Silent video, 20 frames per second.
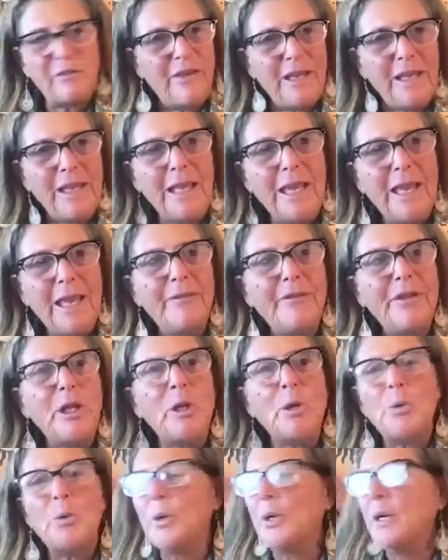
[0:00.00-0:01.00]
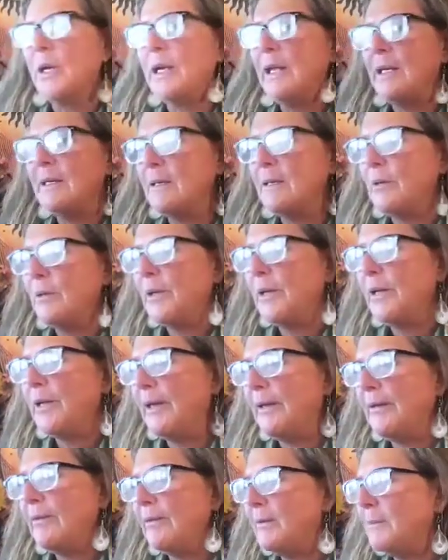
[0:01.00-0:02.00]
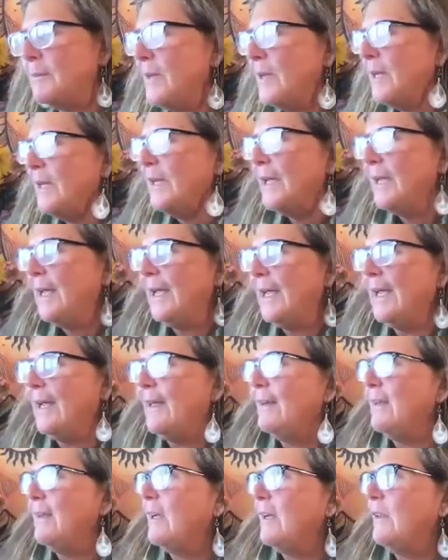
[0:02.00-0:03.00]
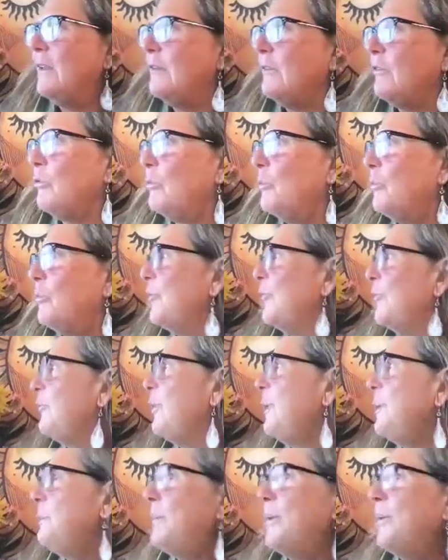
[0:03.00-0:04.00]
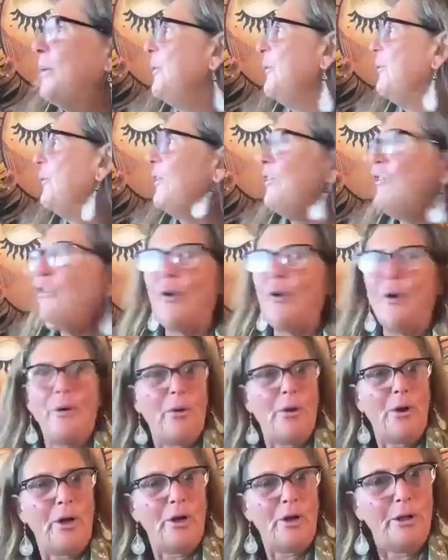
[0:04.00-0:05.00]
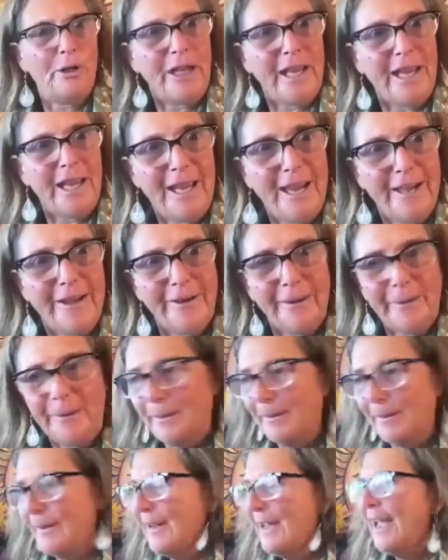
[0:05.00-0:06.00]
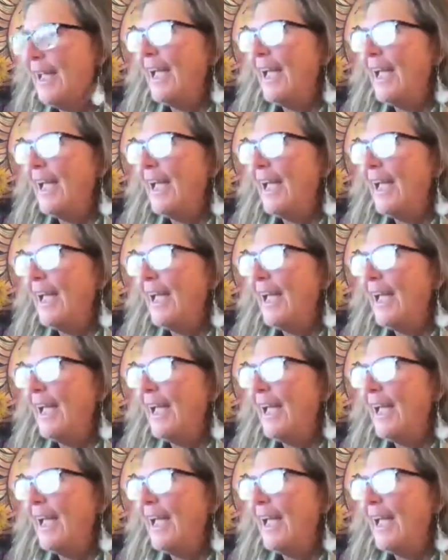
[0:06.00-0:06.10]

faking having an orgasm. And this people in the restaurant are all looking at her,